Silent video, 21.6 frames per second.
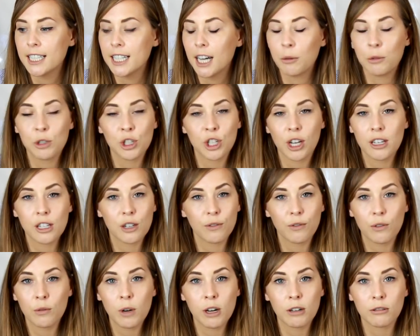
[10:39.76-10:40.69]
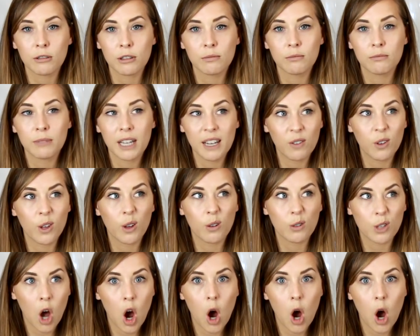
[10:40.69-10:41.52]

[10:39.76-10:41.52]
I wouldn't change it for the world, even though it's